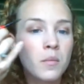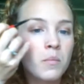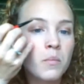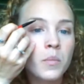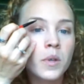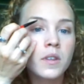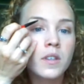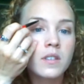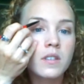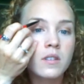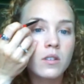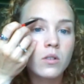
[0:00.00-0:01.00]
But
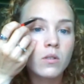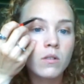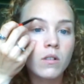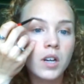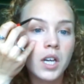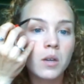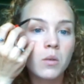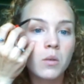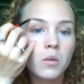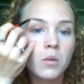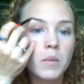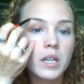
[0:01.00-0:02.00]
this is a great
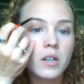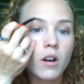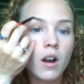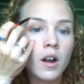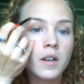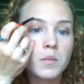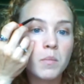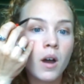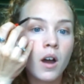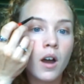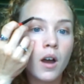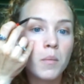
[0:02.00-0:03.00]
way to make your eyes
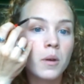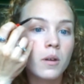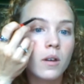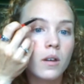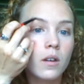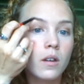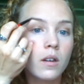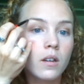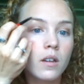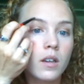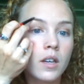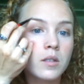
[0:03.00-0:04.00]
pop.
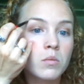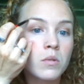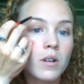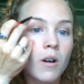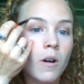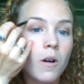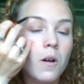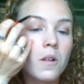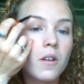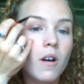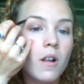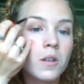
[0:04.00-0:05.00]
It's what all
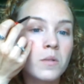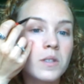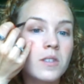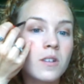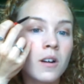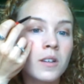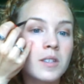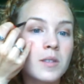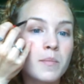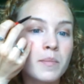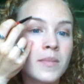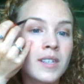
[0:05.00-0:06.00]
the Hollywood starlets
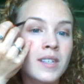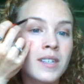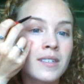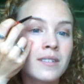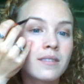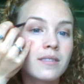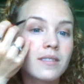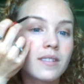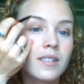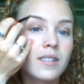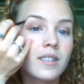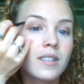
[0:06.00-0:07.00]
did
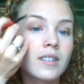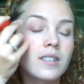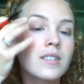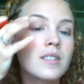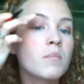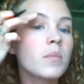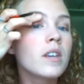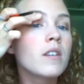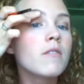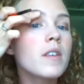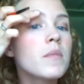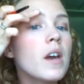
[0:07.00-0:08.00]
to
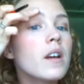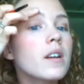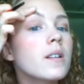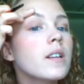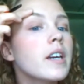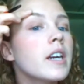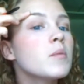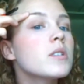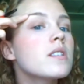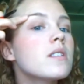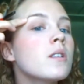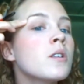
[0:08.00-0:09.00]
give them that
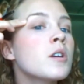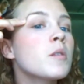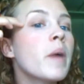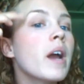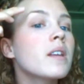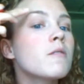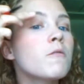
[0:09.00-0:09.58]
glamorous look back in the